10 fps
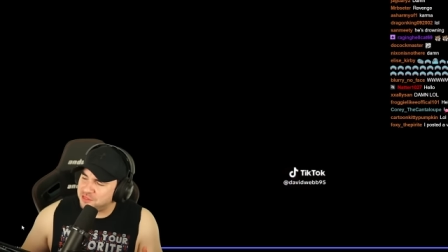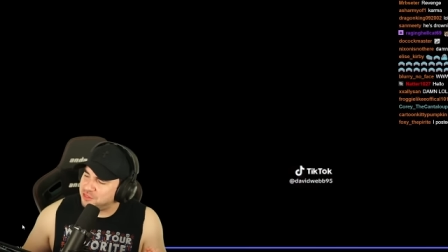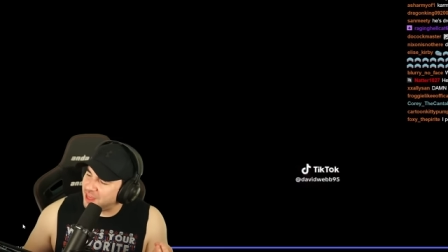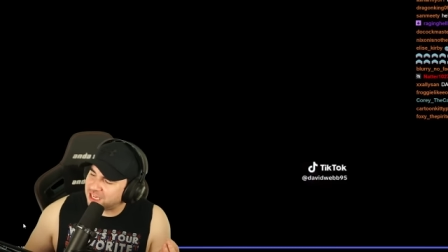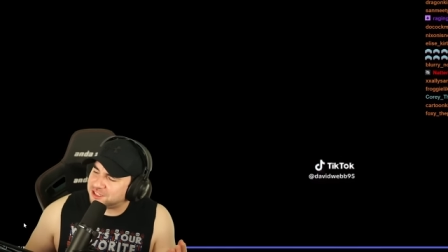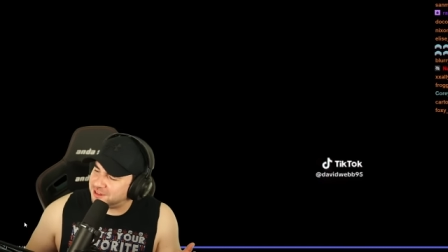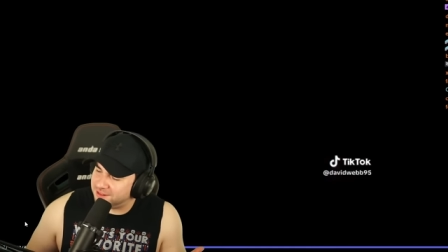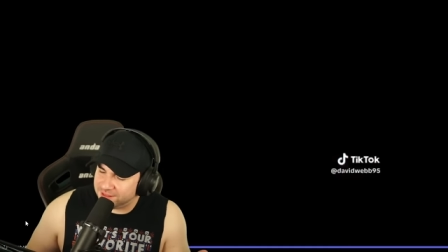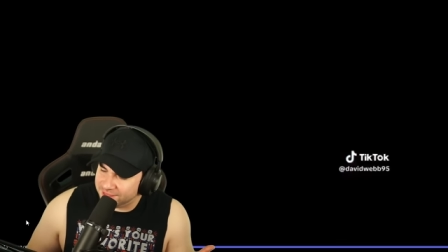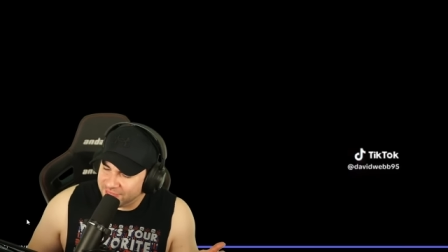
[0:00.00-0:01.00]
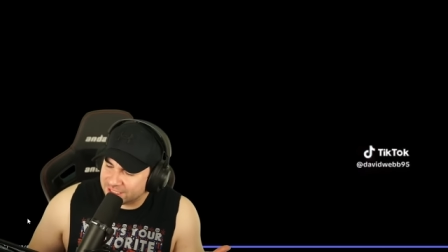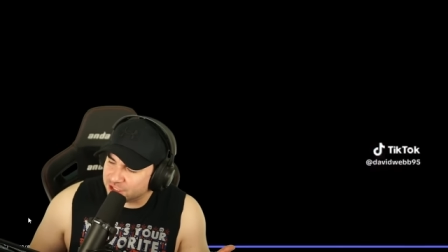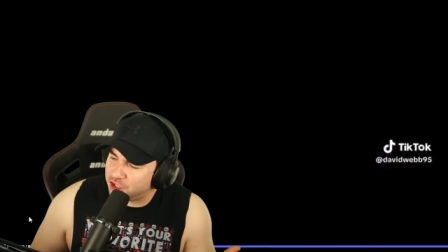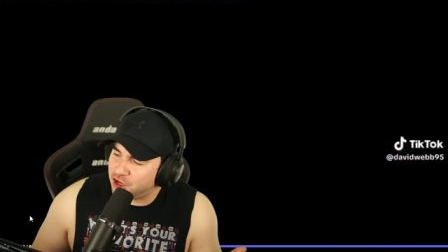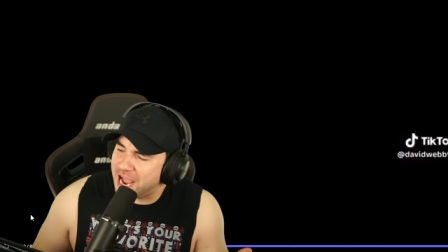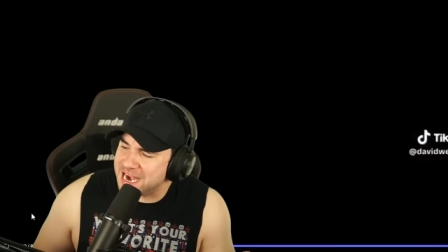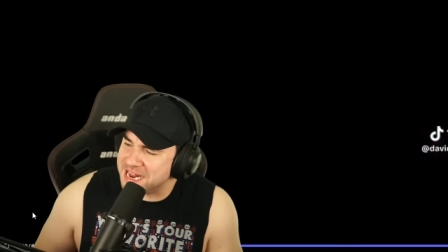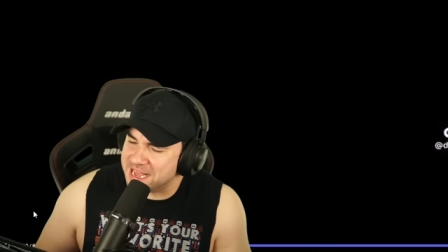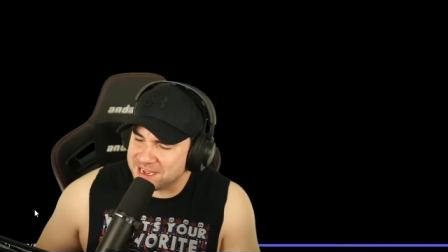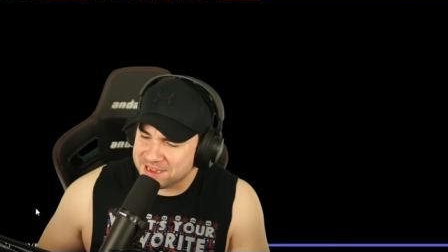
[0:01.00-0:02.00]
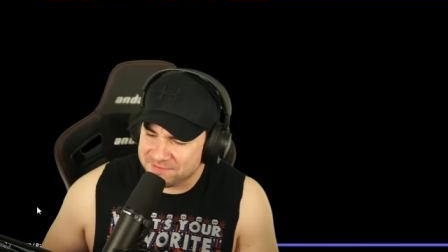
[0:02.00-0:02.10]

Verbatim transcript: thinks that's a good idea?